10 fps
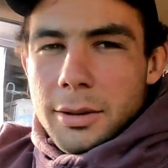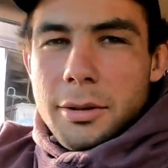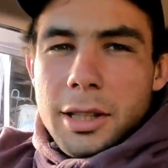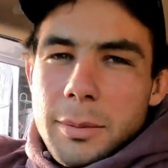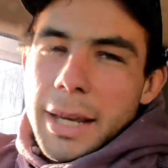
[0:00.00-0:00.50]

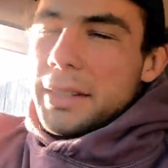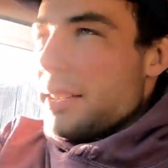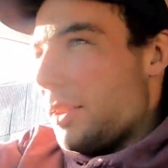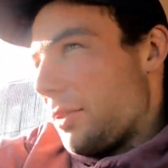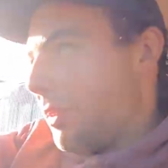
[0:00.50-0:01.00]
Really makes
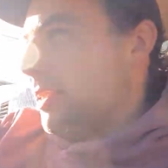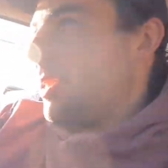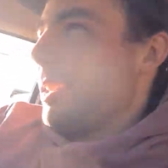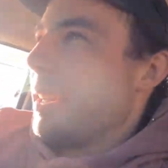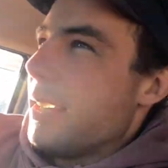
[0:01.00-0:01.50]
a difference,
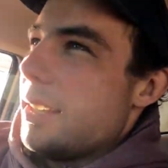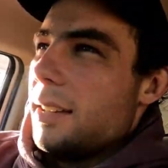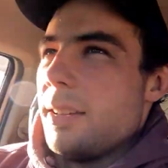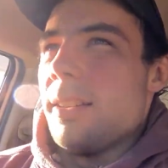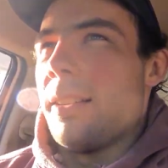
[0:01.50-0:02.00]
so
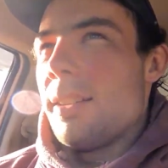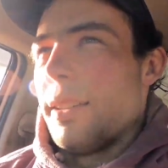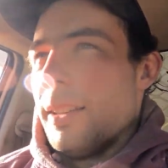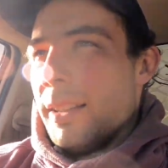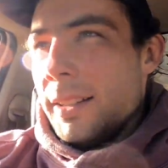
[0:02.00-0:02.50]

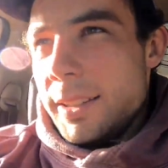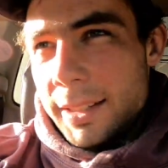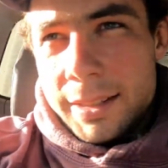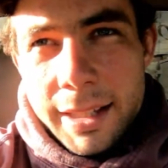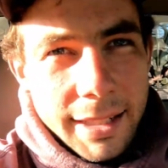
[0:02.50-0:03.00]

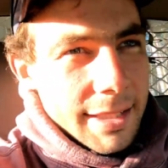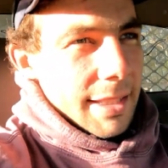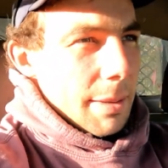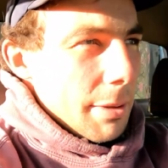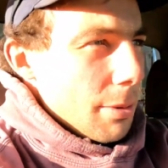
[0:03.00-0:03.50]
thanks
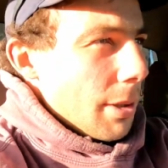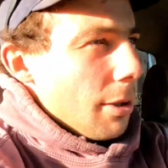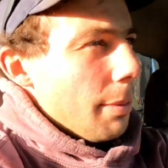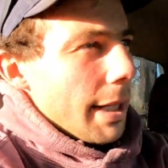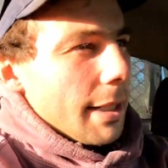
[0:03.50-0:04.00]
to them as
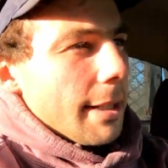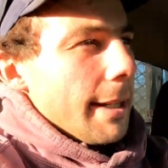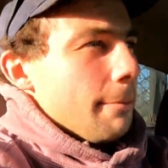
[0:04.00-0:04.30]
well. But